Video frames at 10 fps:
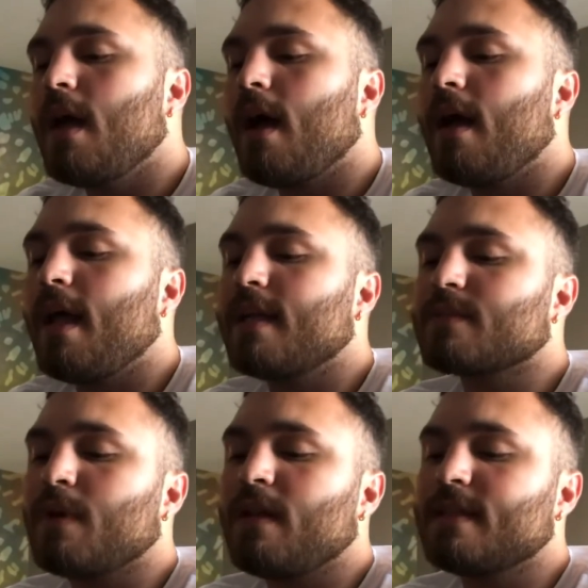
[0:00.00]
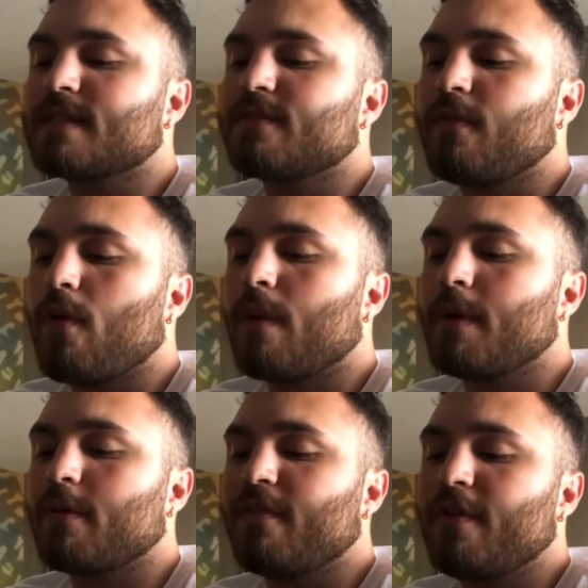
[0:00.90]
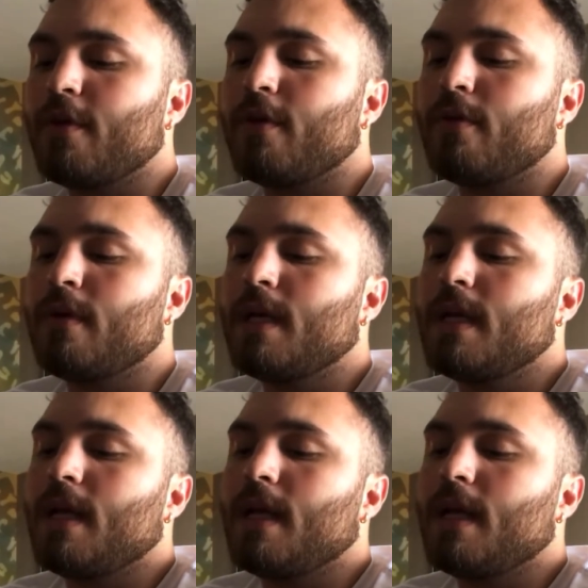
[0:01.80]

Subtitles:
as well as form a review